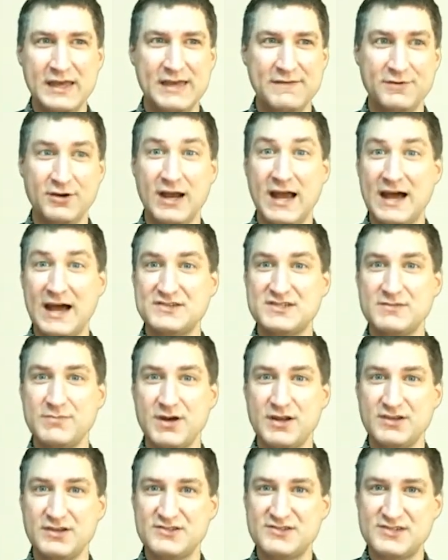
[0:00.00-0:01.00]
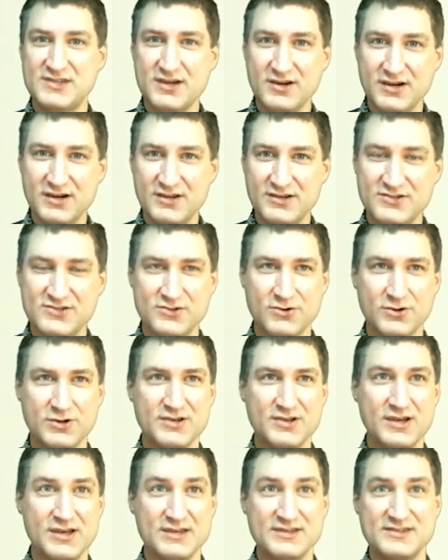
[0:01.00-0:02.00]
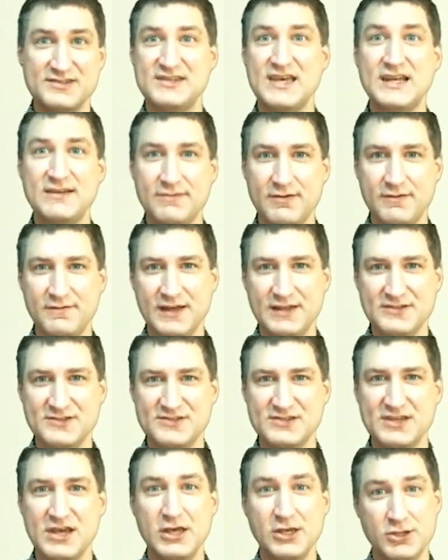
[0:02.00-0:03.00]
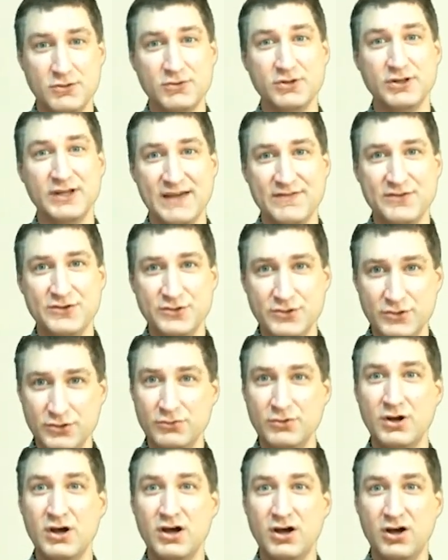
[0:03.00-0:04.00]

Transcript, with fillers: if you're asked about a series or a set of events, you really have to do